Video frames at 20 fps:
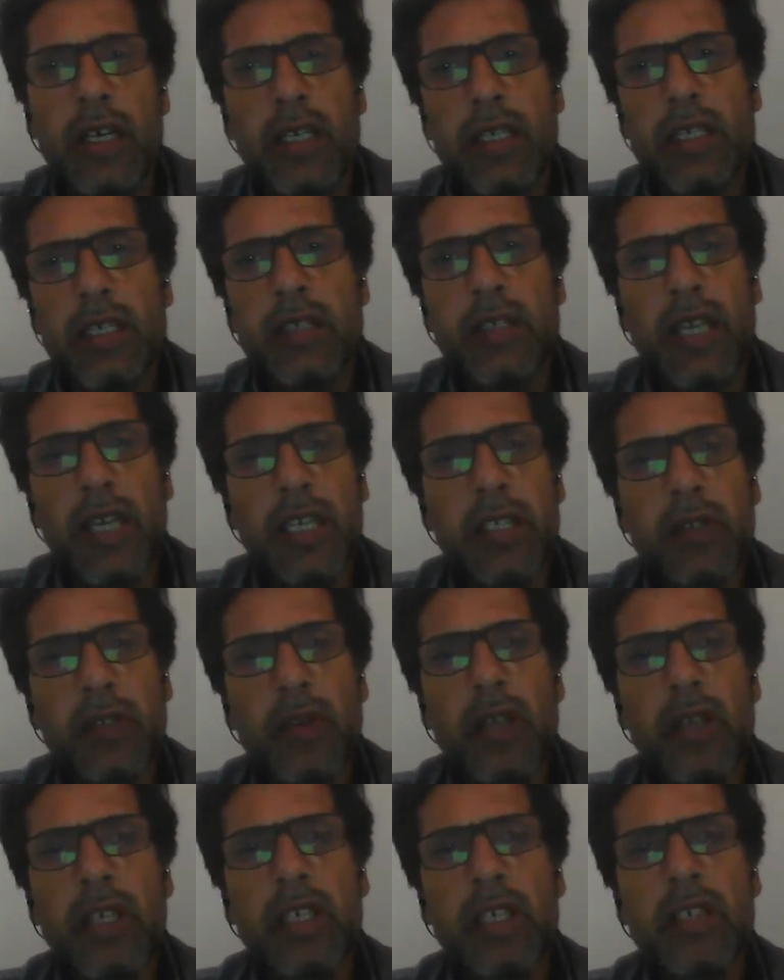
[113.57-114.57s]
He tried to
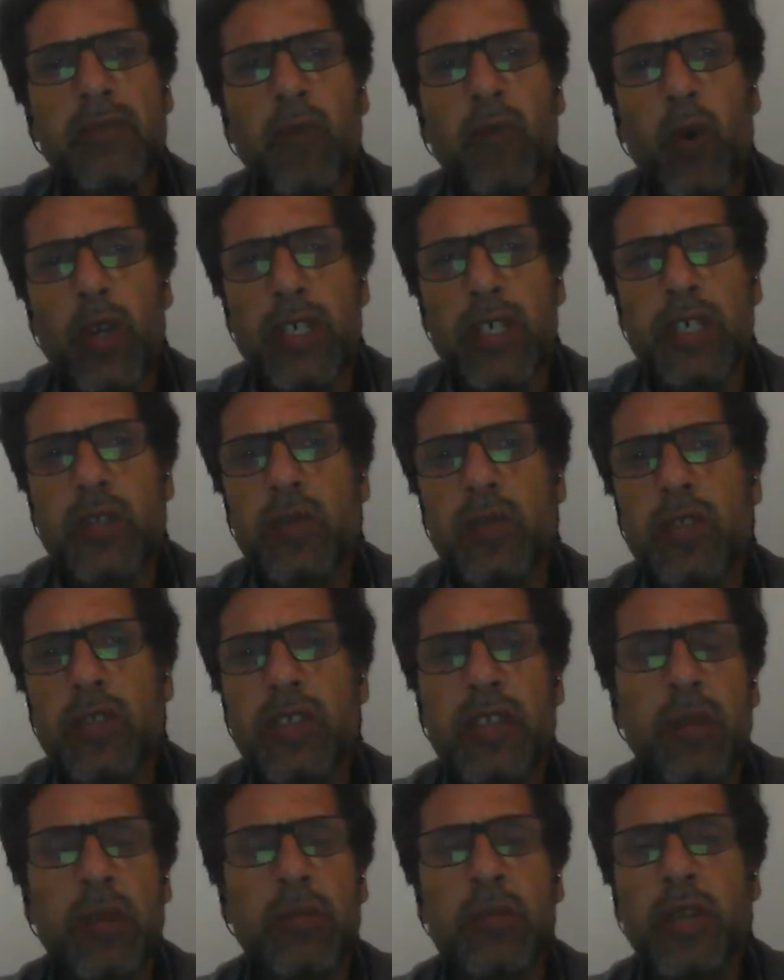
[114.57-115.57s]
lend voice to the
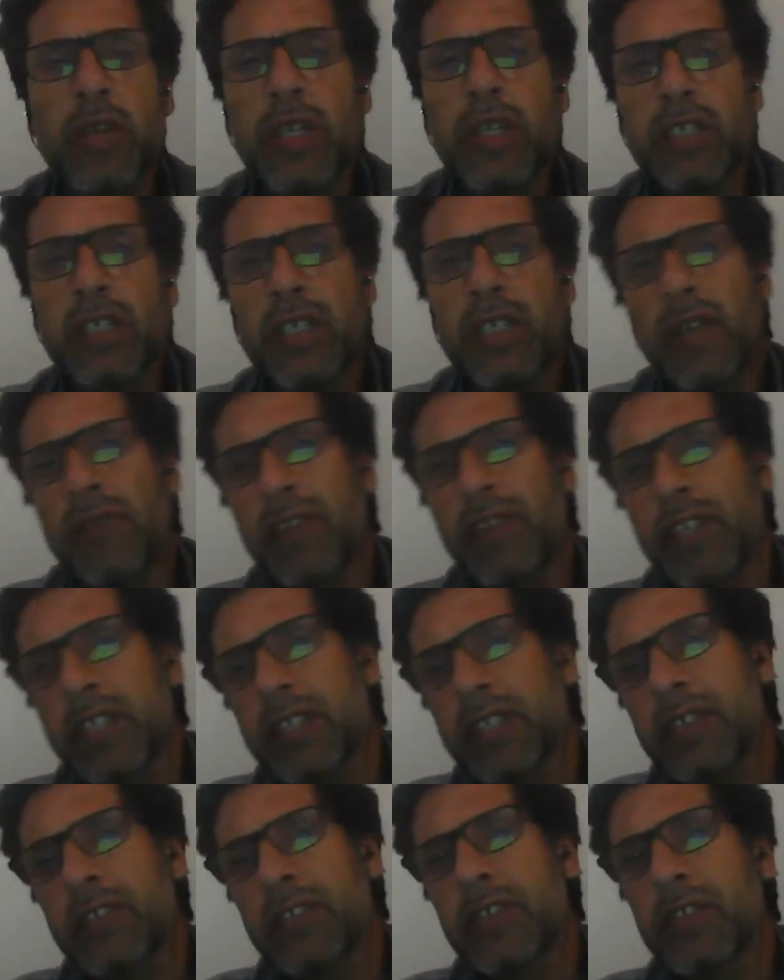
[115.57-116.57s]
subjugated
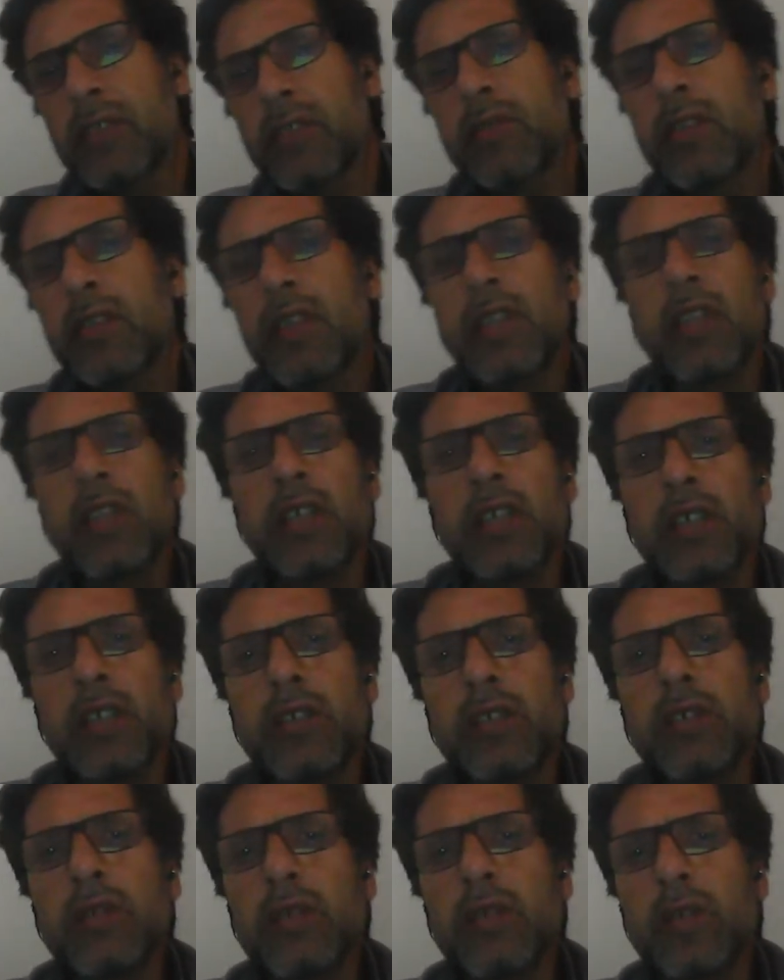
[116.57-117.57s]
Africans
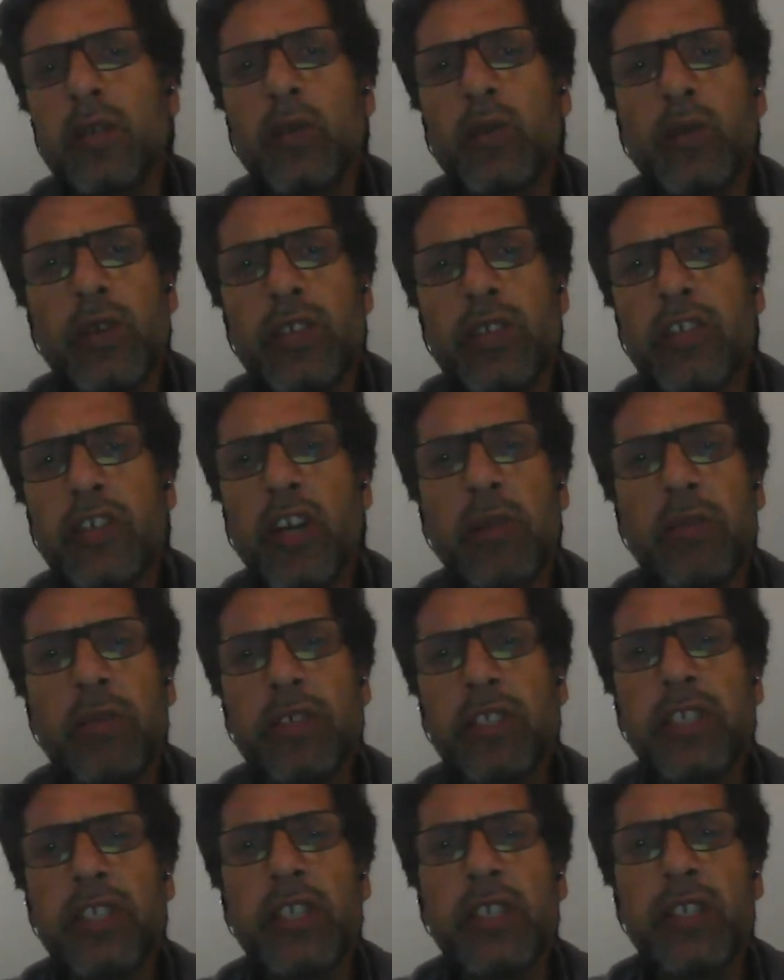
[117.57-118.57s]
who were
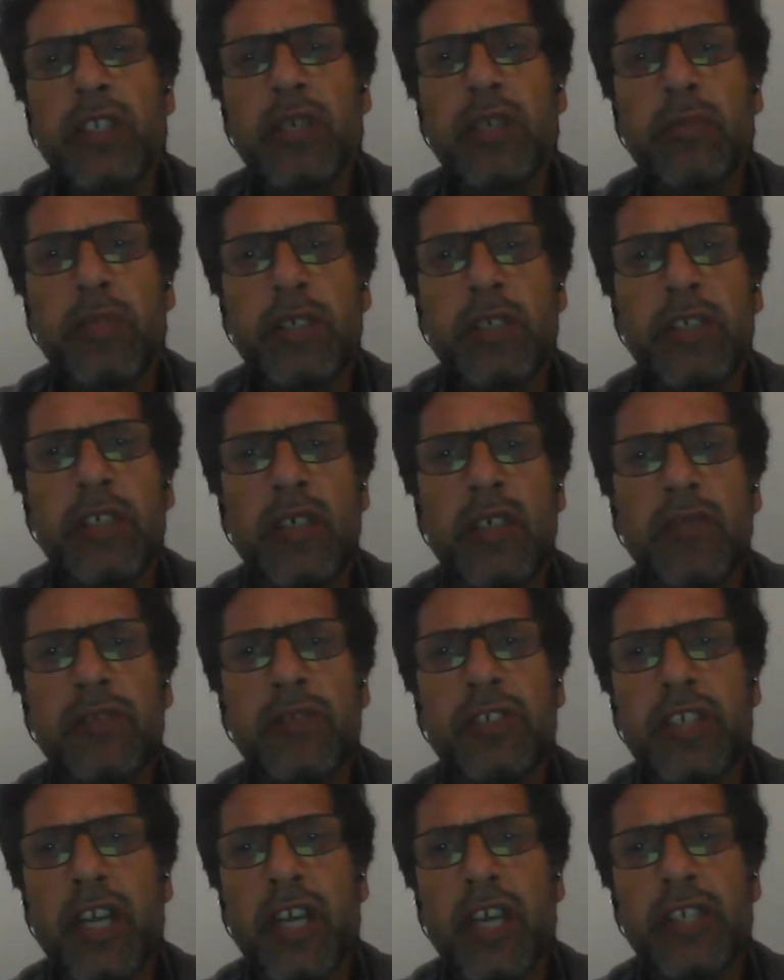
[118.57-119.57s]
tormented under the burden of
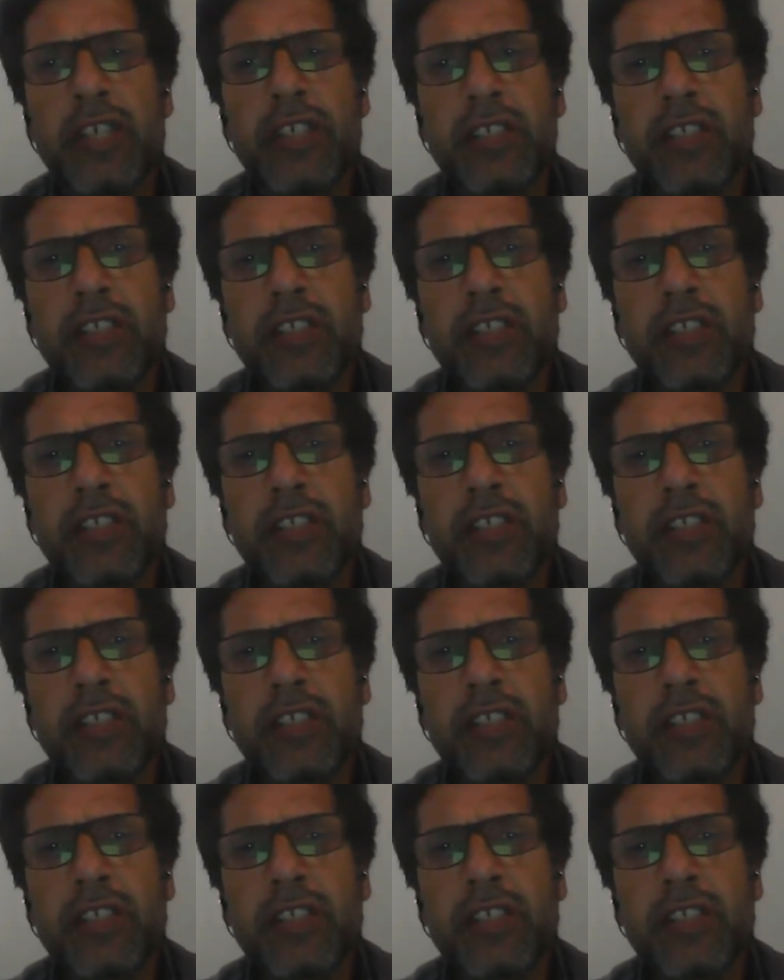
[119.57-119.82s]
change and